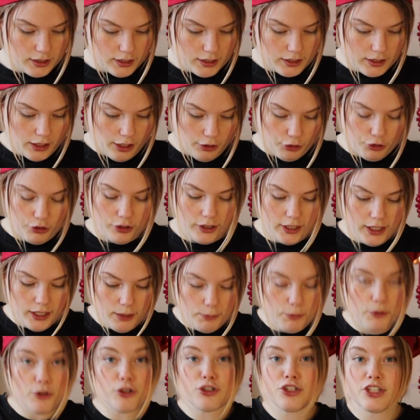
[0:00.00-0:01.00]
that you
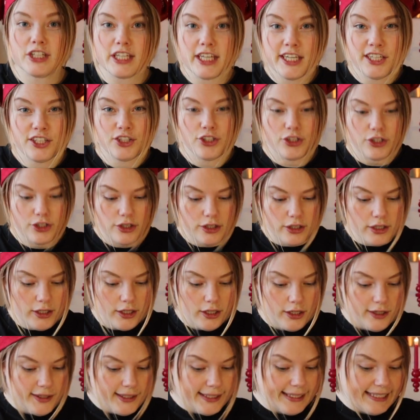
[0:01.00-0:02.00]
keep your station
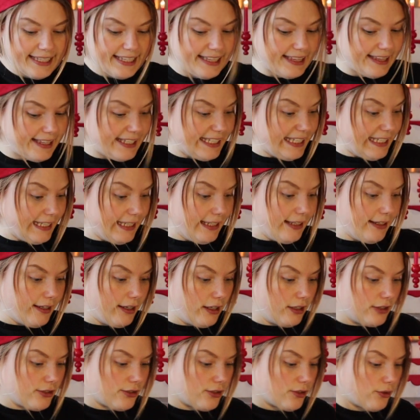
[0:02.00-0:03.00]

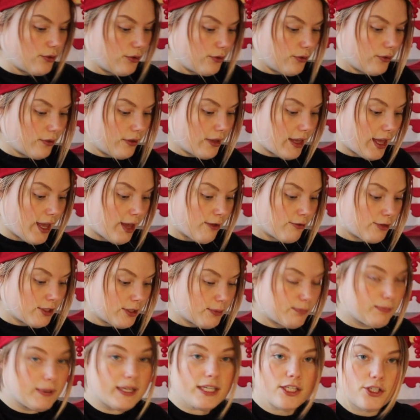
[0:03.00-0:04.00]
clean so you have
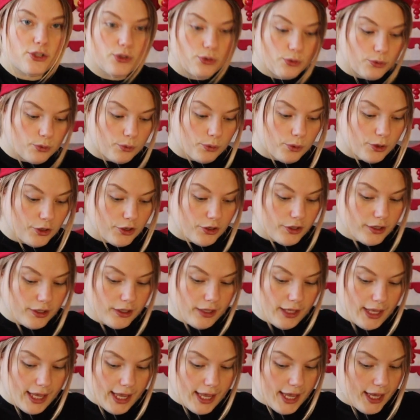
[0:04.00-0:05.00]
space to
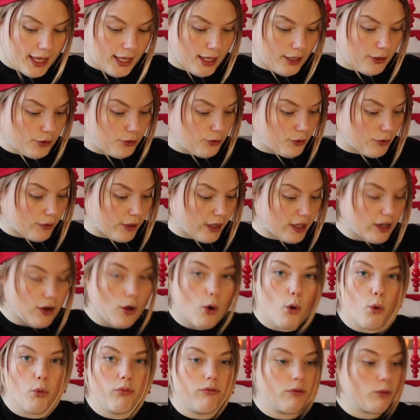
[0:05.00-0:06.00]
work and you don't get
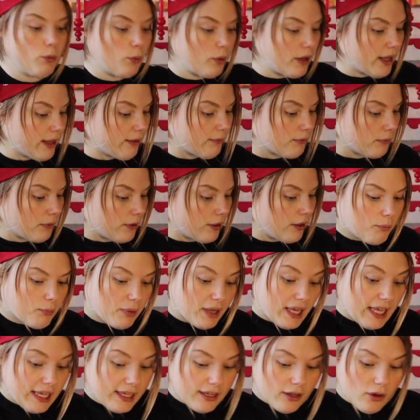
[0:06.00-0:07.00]
overwhelmed
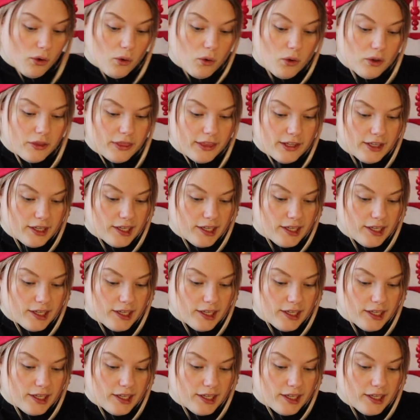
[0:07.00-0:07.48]
by all the